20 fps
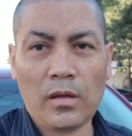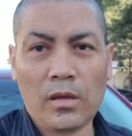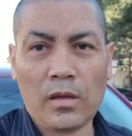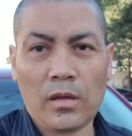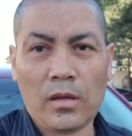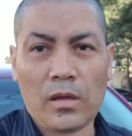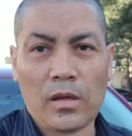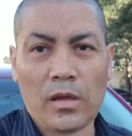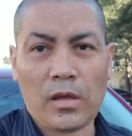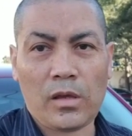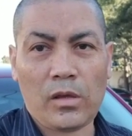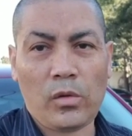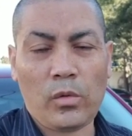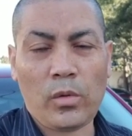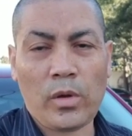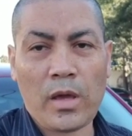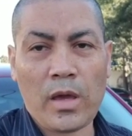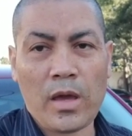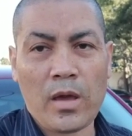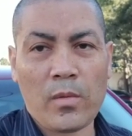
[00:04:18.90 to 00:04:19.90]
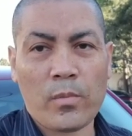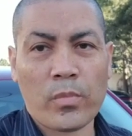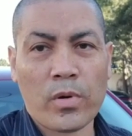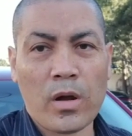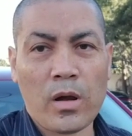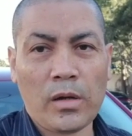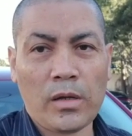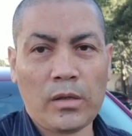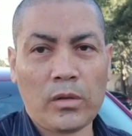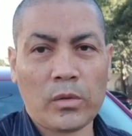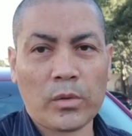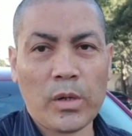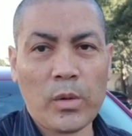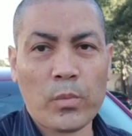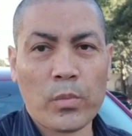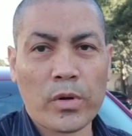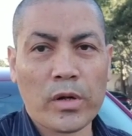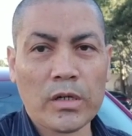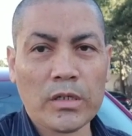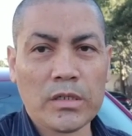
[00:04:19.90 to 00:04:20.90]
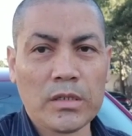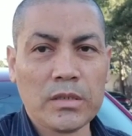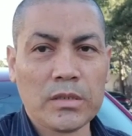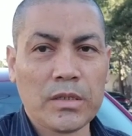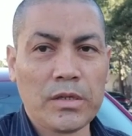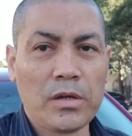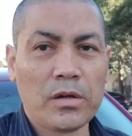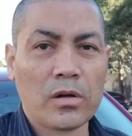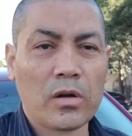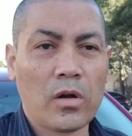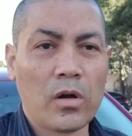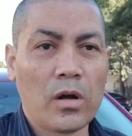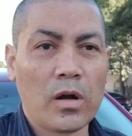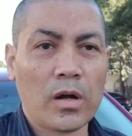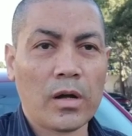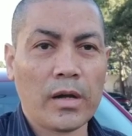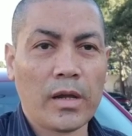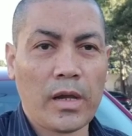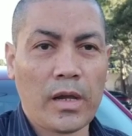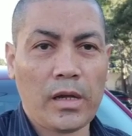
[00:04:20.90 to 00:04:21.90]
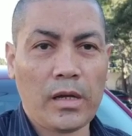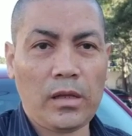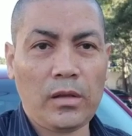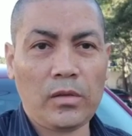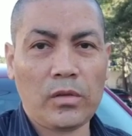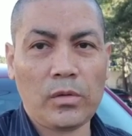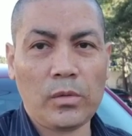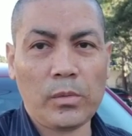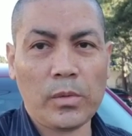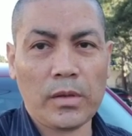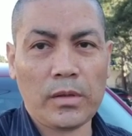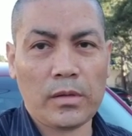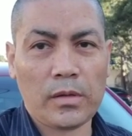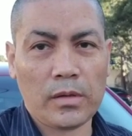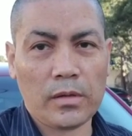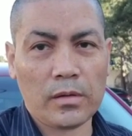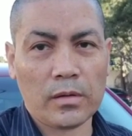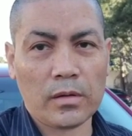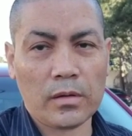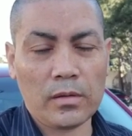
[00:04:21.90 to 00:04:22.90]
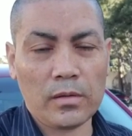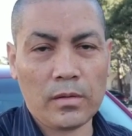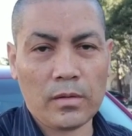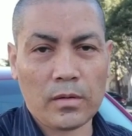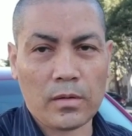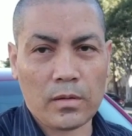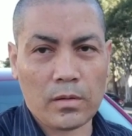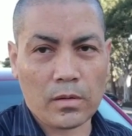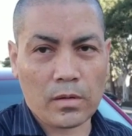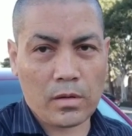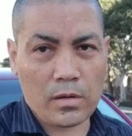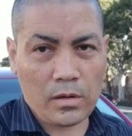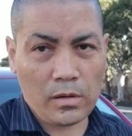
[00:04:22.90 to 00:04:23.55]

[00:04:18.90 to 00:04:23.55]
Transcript: and you have probably three persons in your car heading to a dinner okay